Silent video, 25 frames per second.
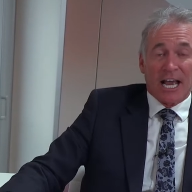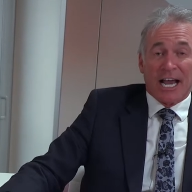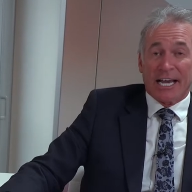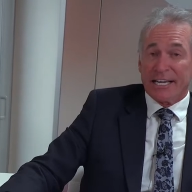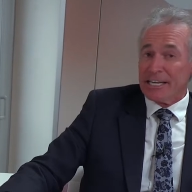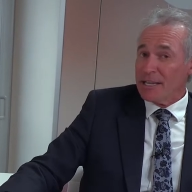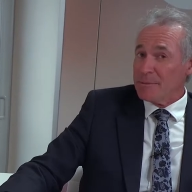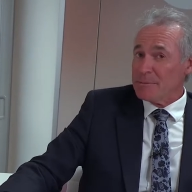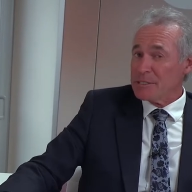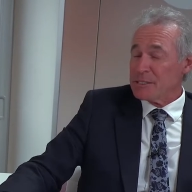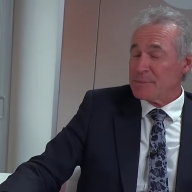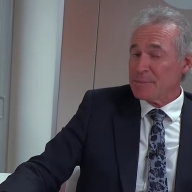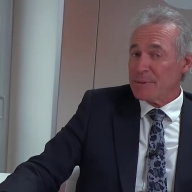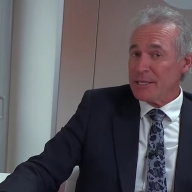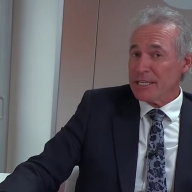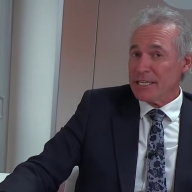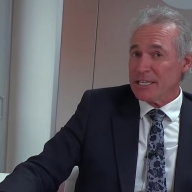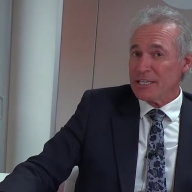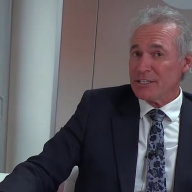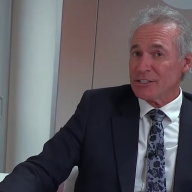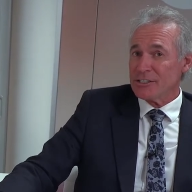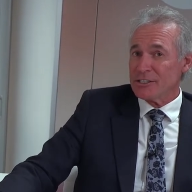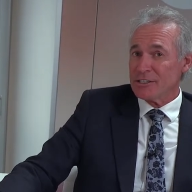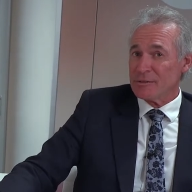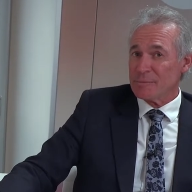and I'm
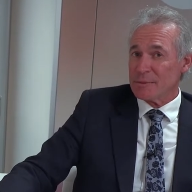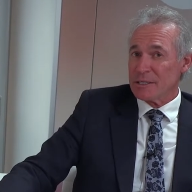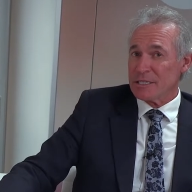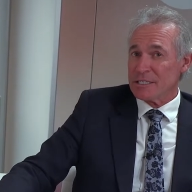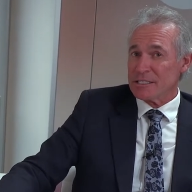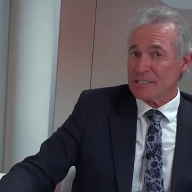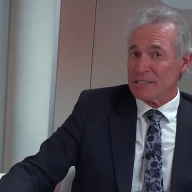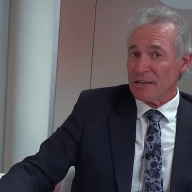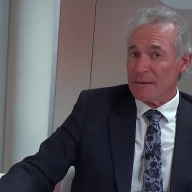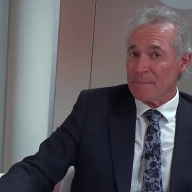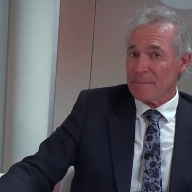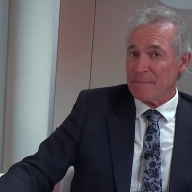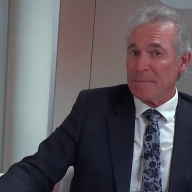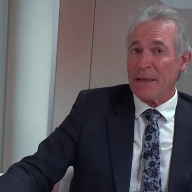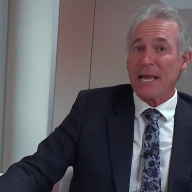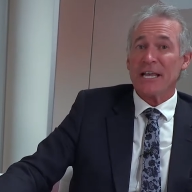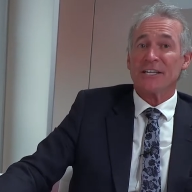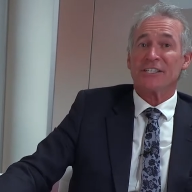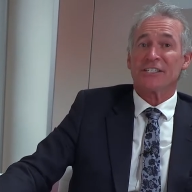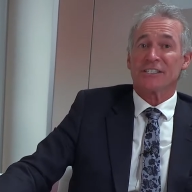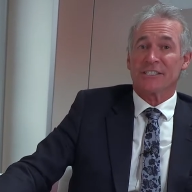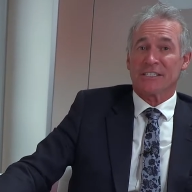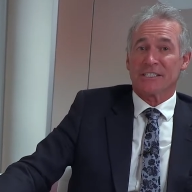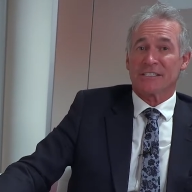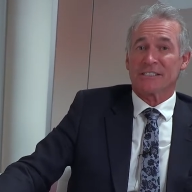speaking to you because I'm
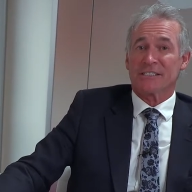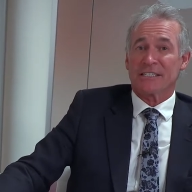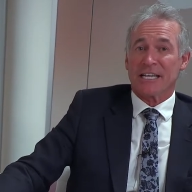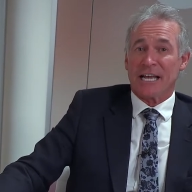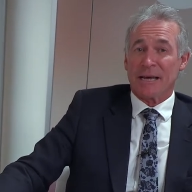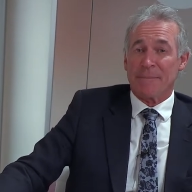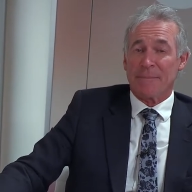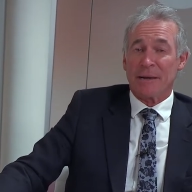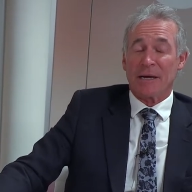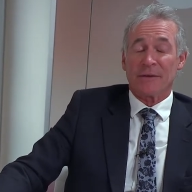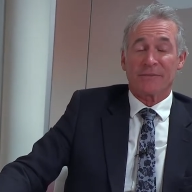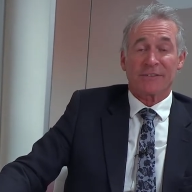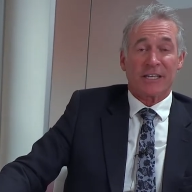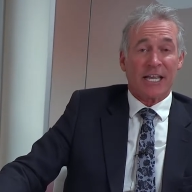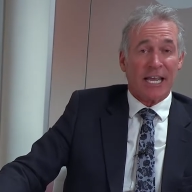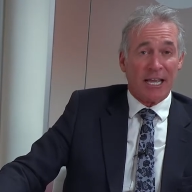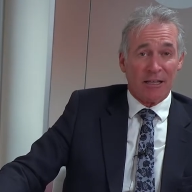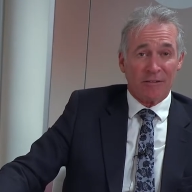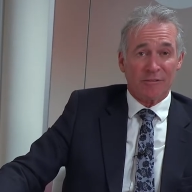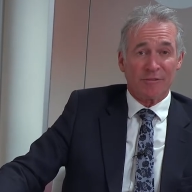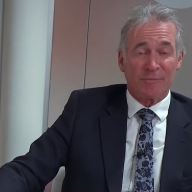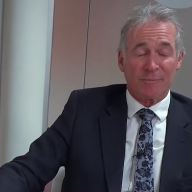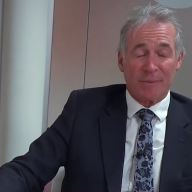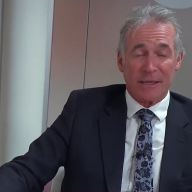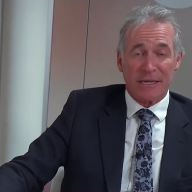passionate about the
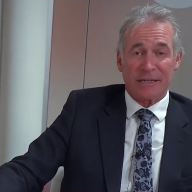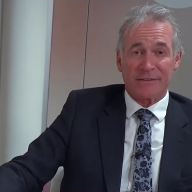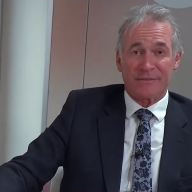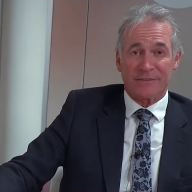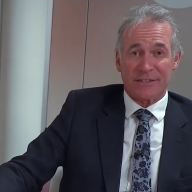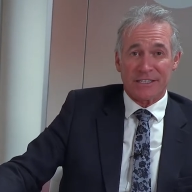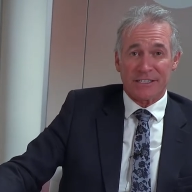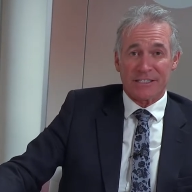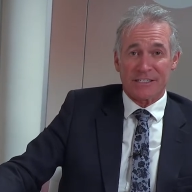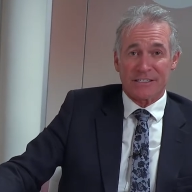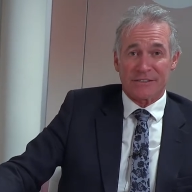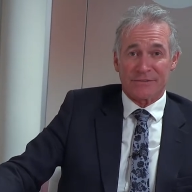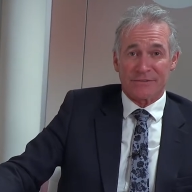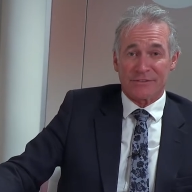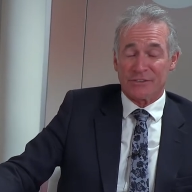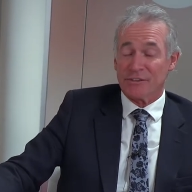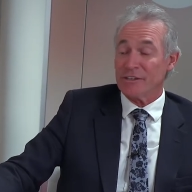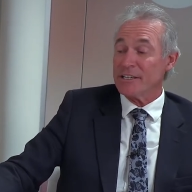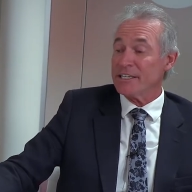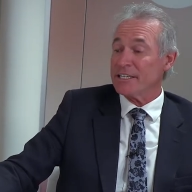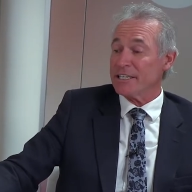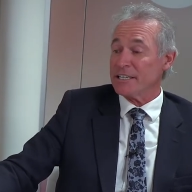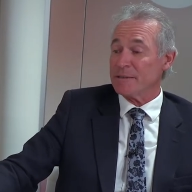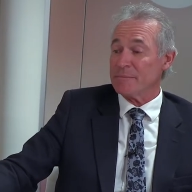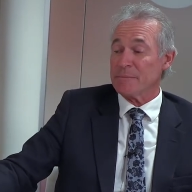health benefits of
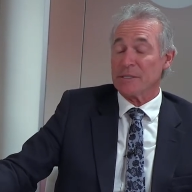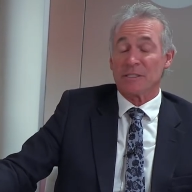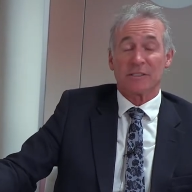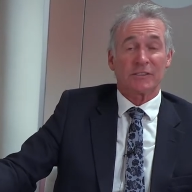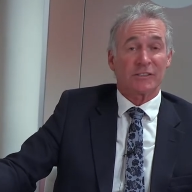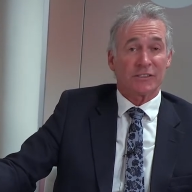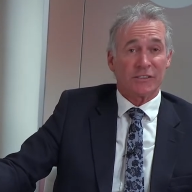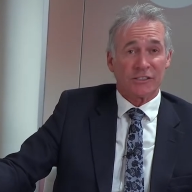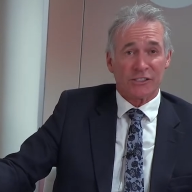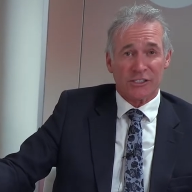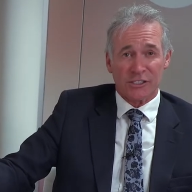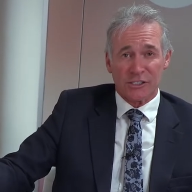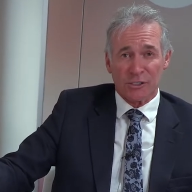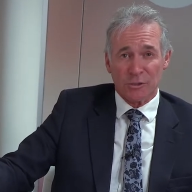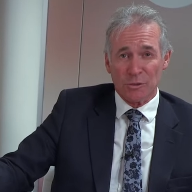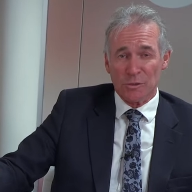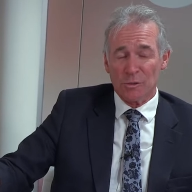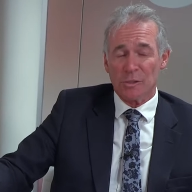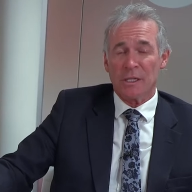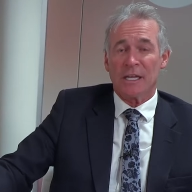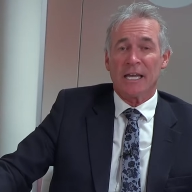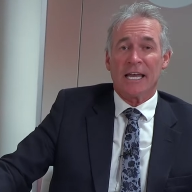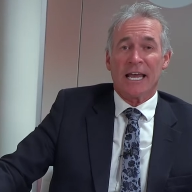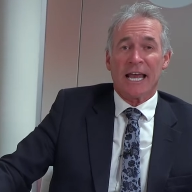drinking milk at school